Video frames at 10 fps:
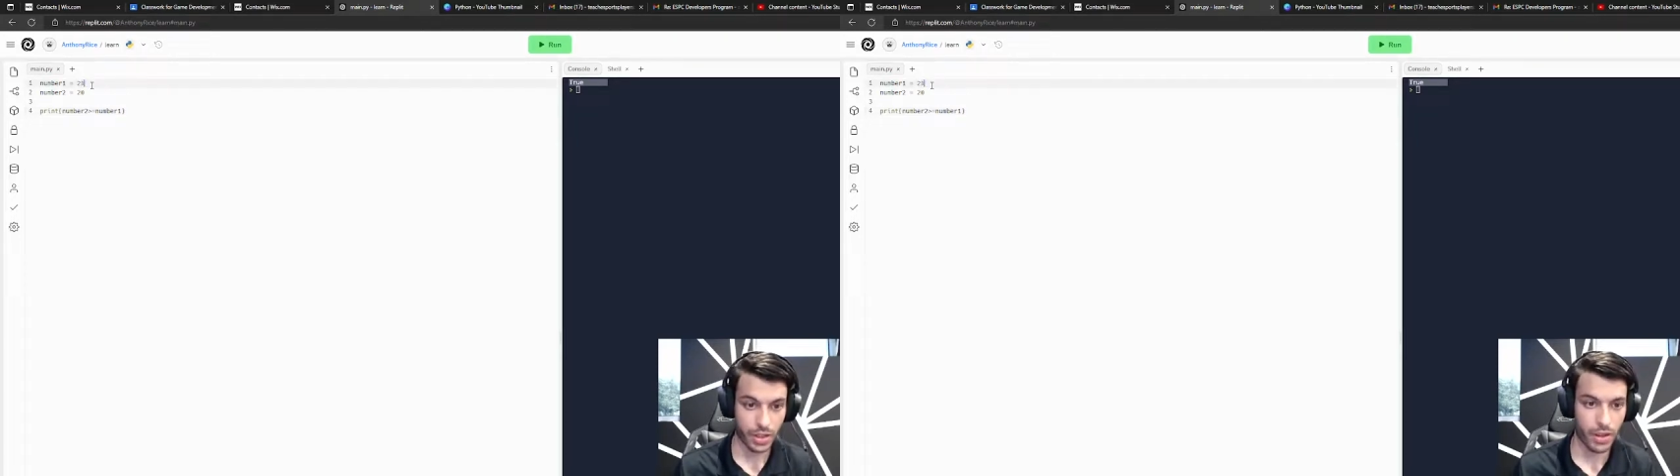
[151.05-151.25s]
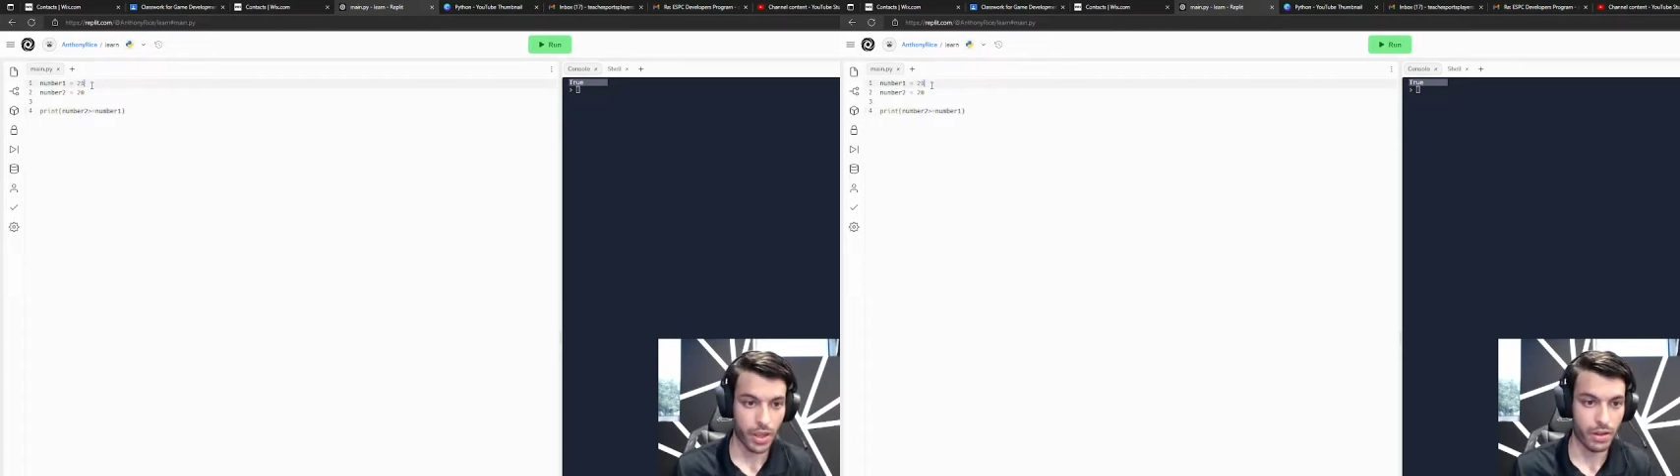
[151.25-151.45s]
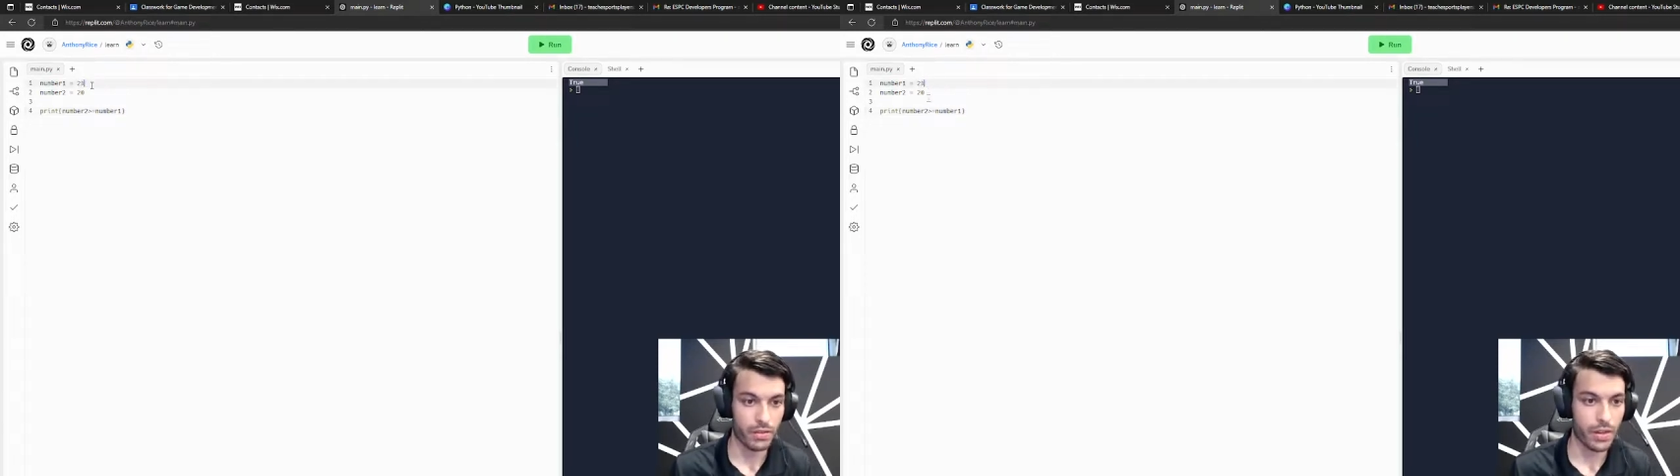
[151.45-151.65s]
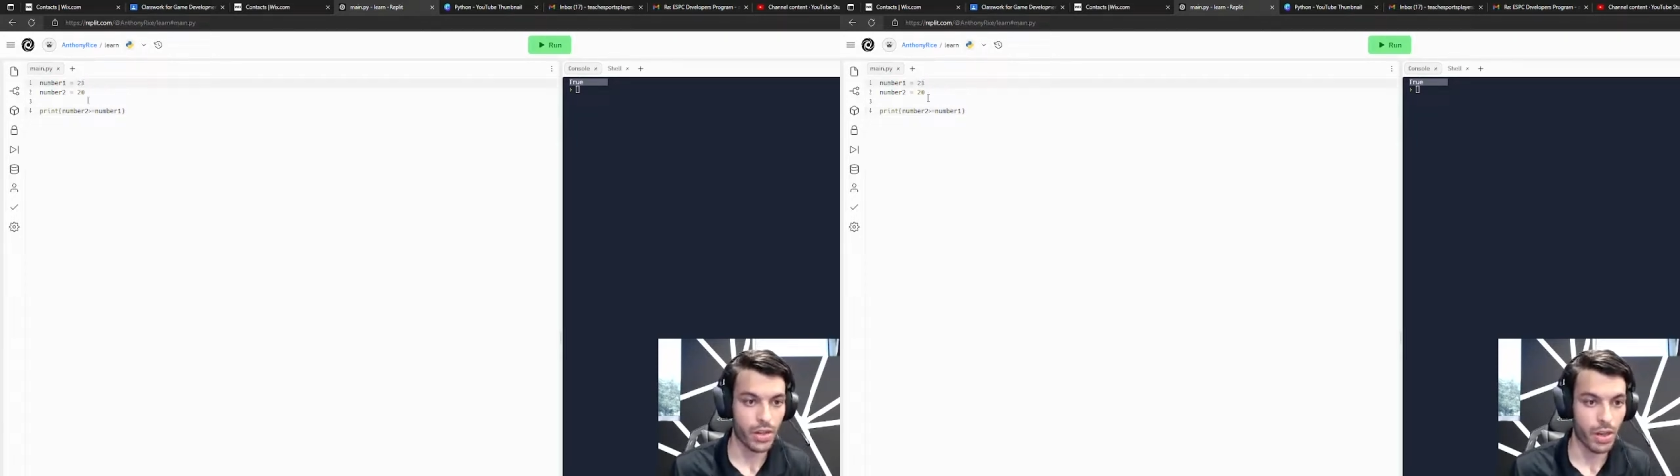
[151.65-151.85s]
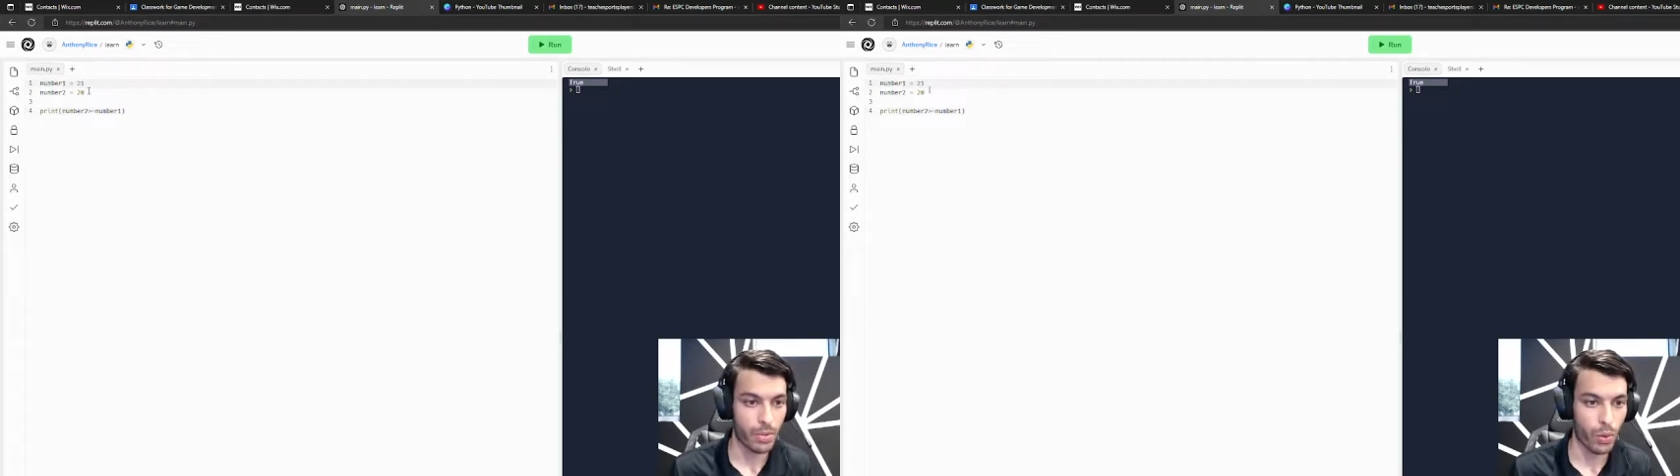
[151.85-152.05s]
if
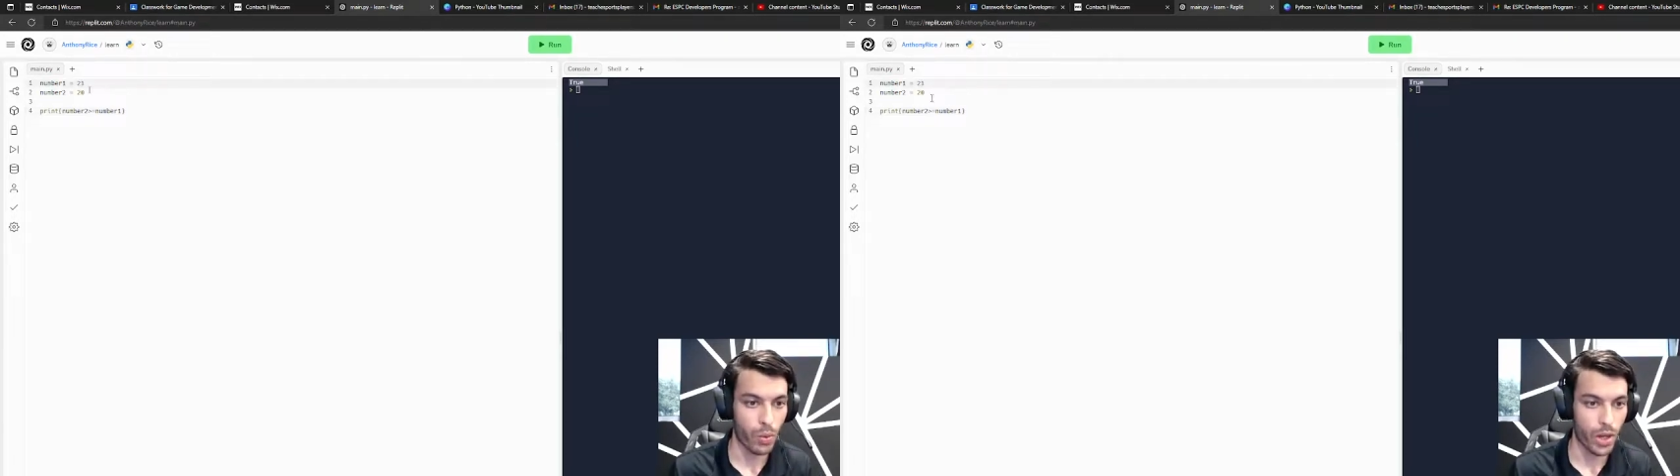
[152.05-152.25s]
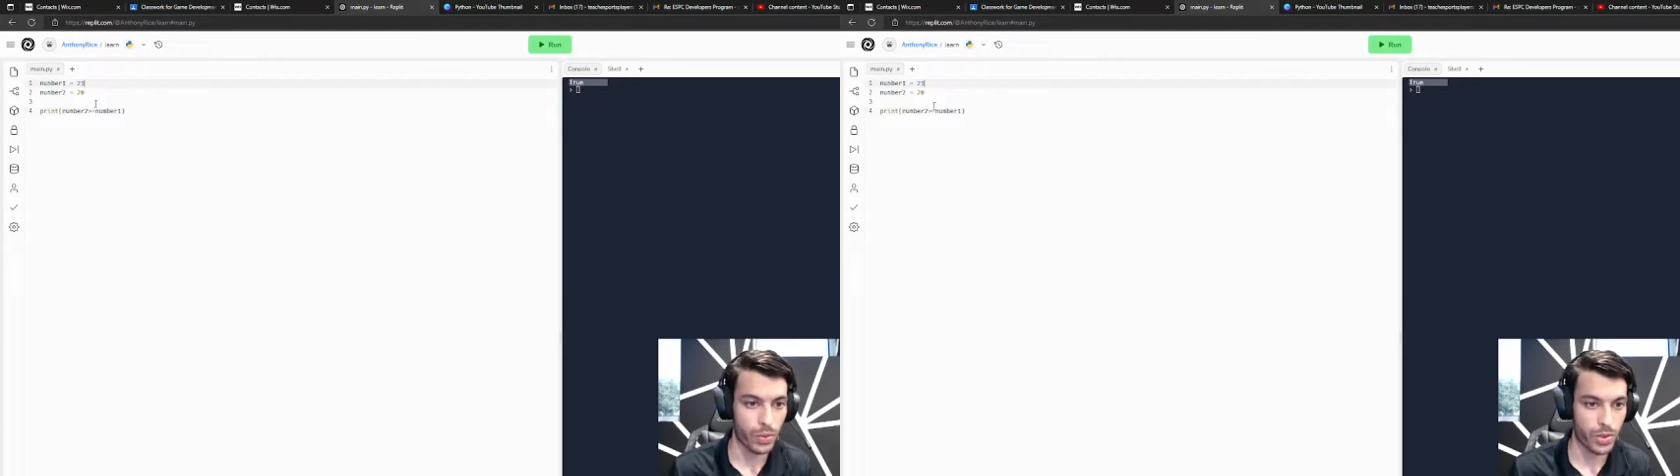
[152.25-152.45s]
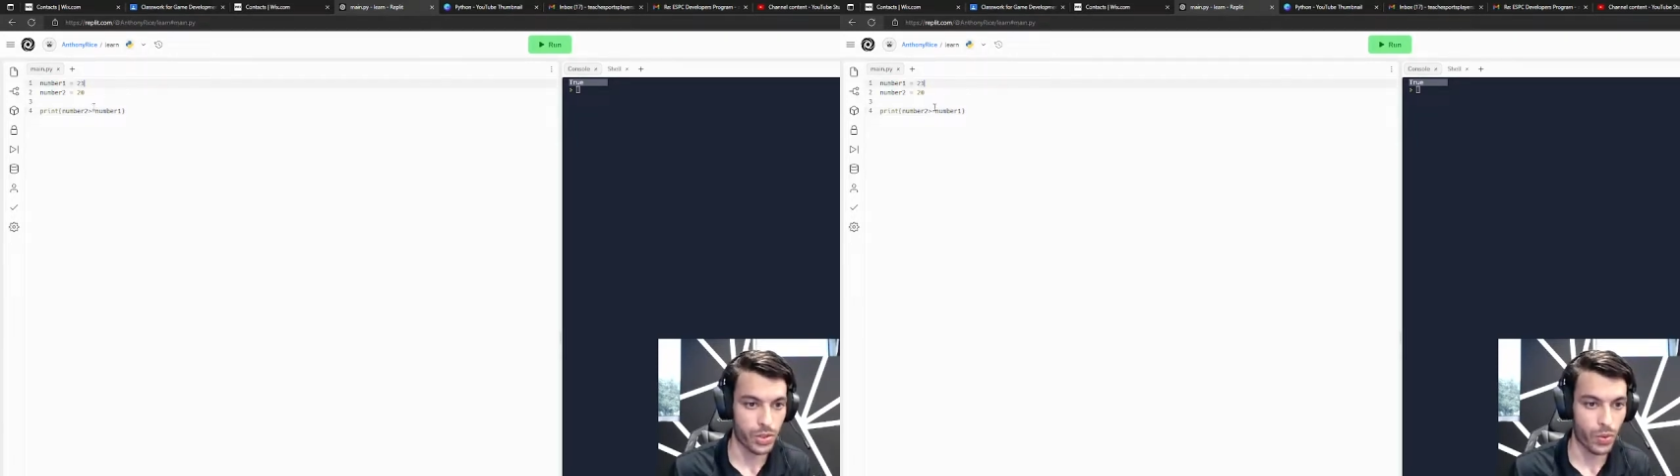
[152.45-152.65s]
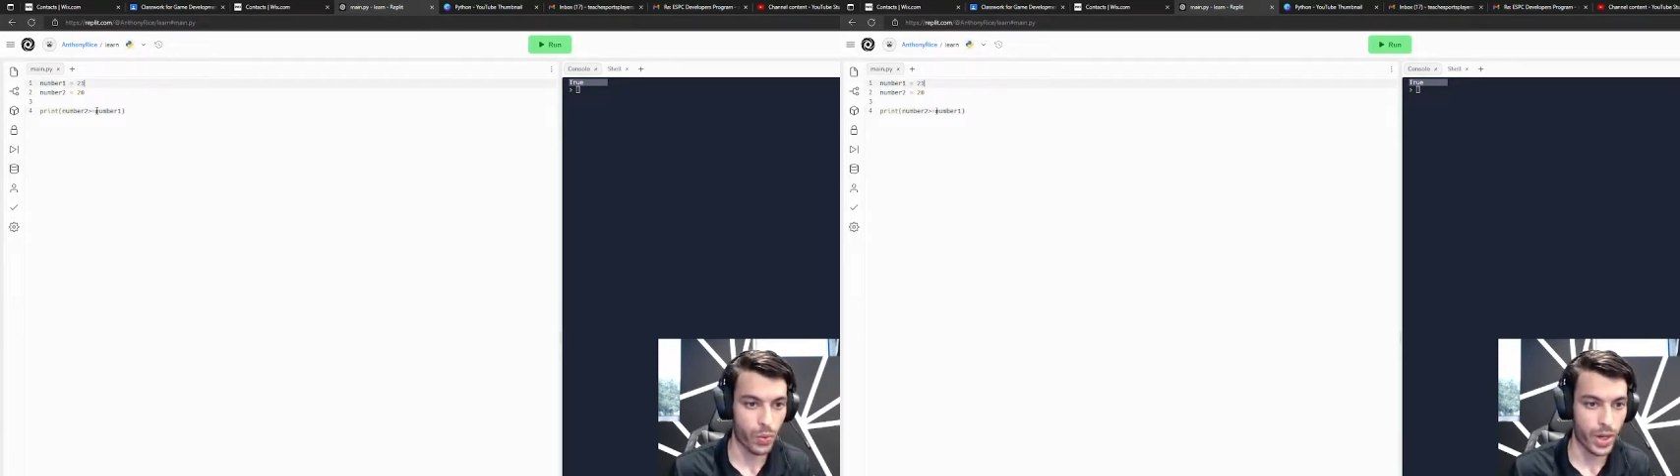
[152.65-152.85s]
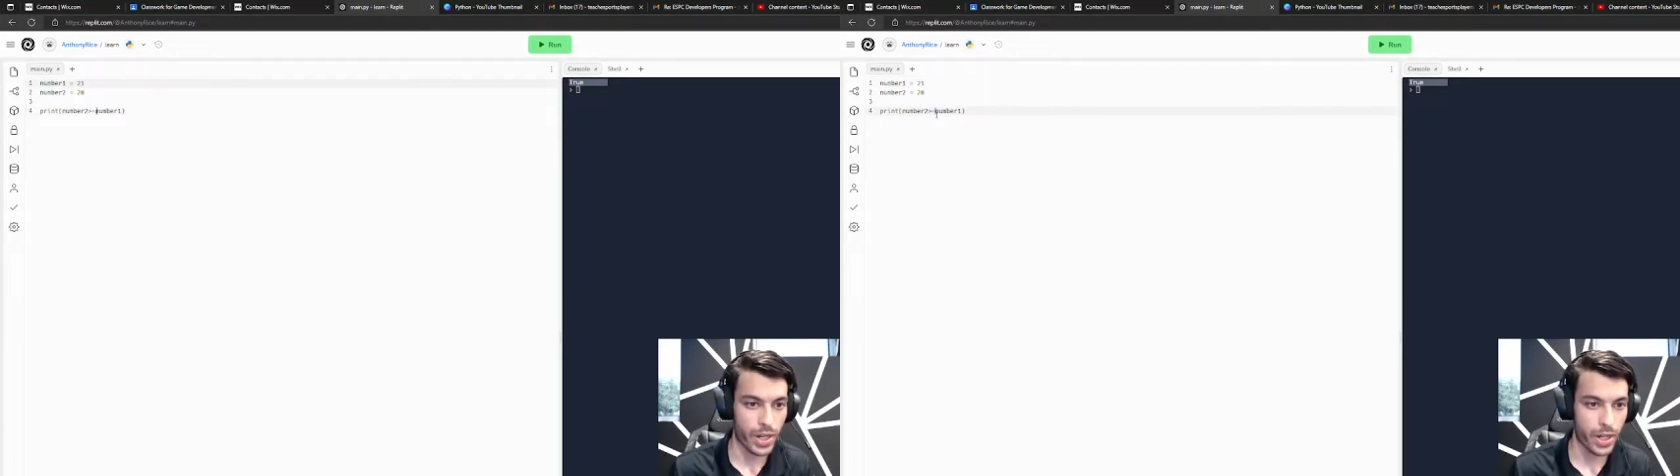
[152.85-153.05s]
number 1 was
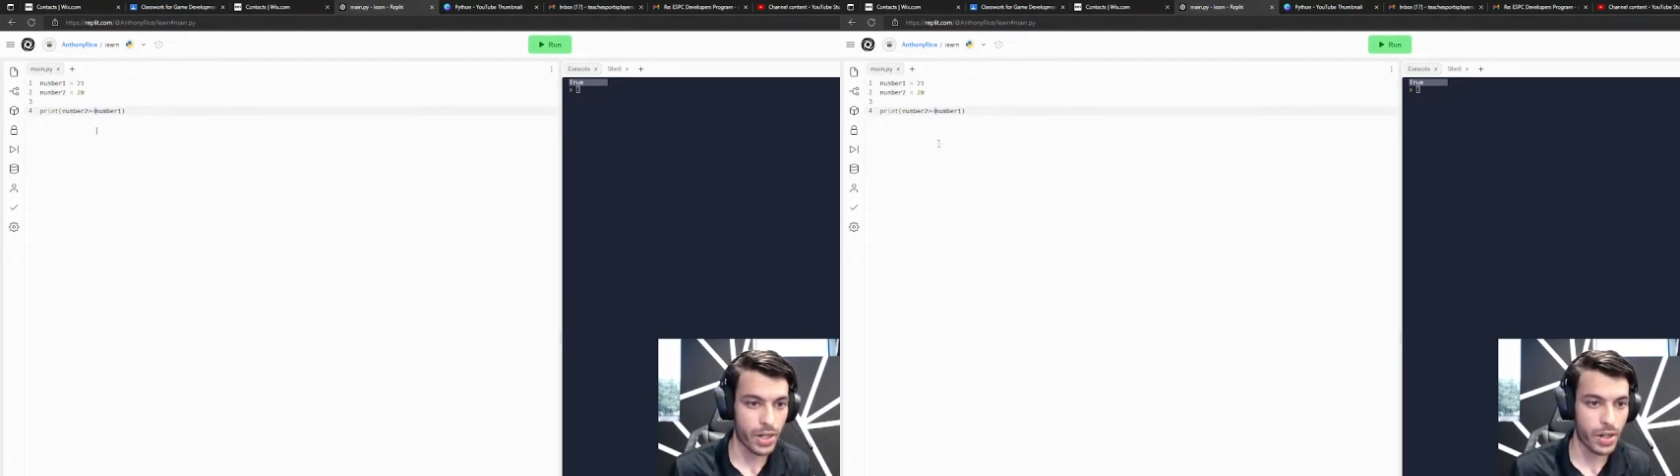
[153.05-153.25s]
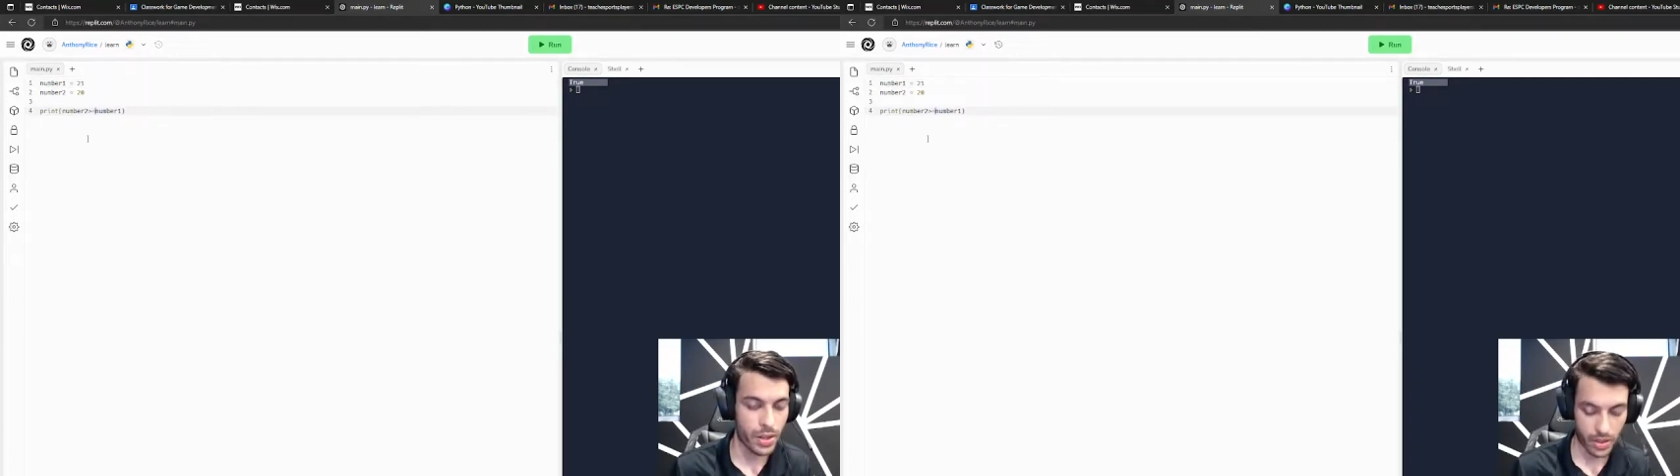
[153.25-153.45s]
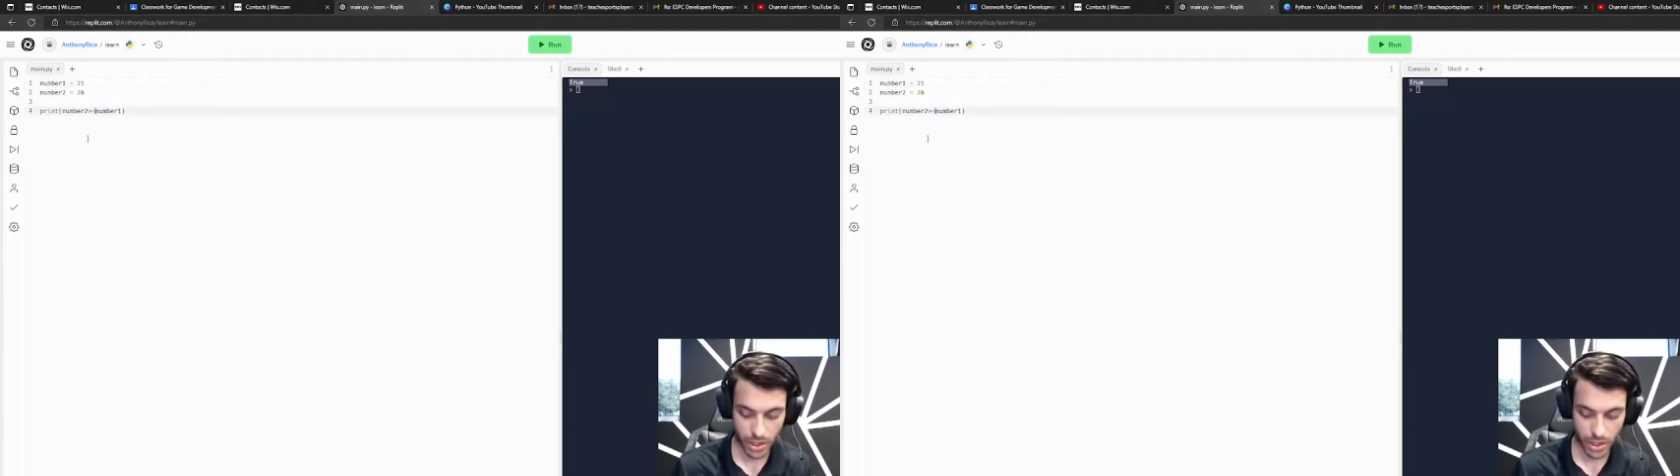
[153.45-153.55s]
greater than